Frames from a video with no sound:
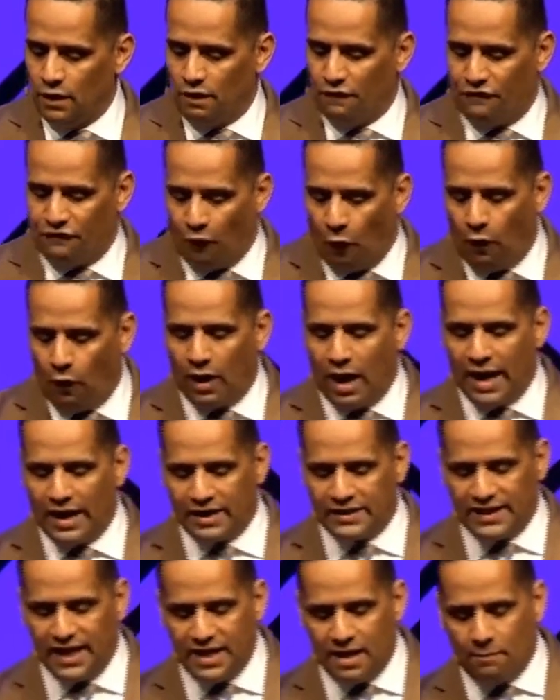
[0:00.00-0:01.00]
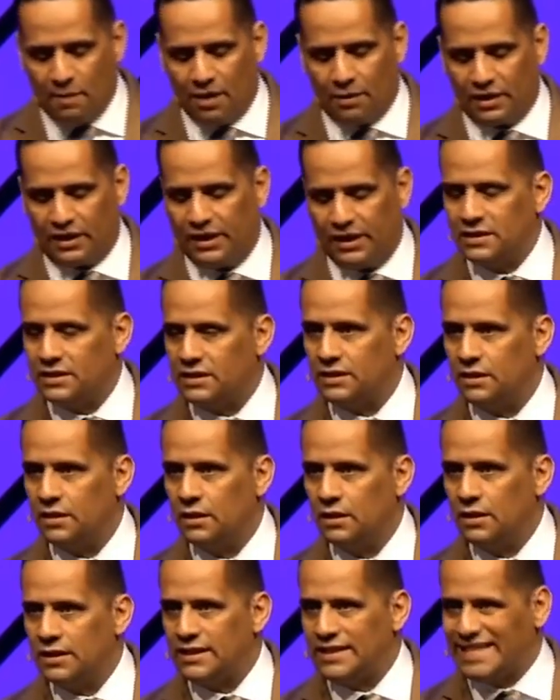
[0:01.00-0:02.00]
four out of ten Americans
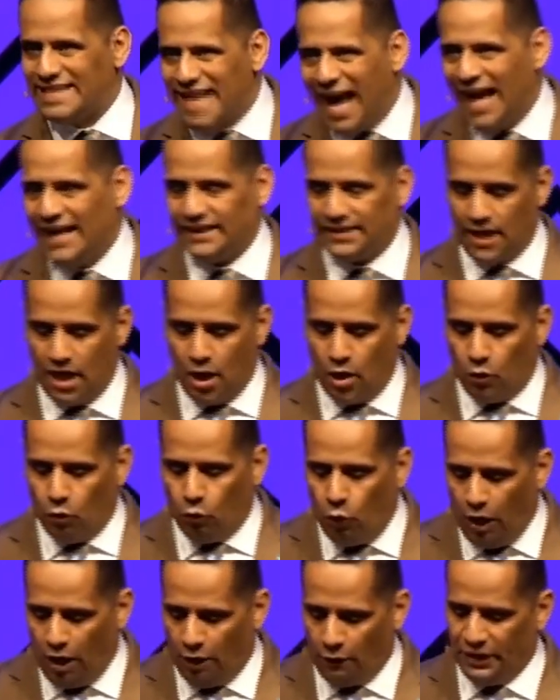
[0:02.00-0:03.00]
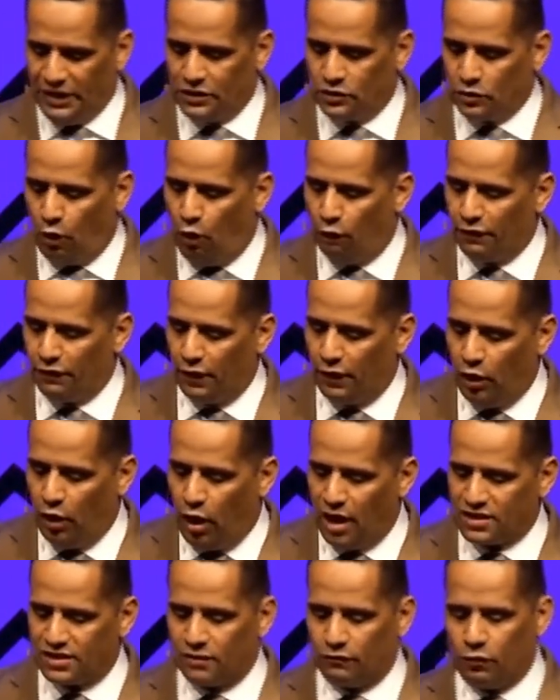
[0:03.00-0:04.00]
cite worries over the
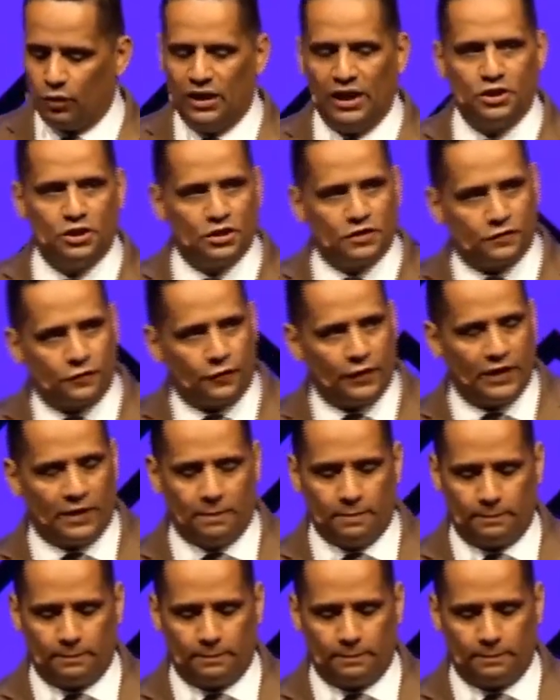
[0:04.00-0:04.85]
loss of religious freedom.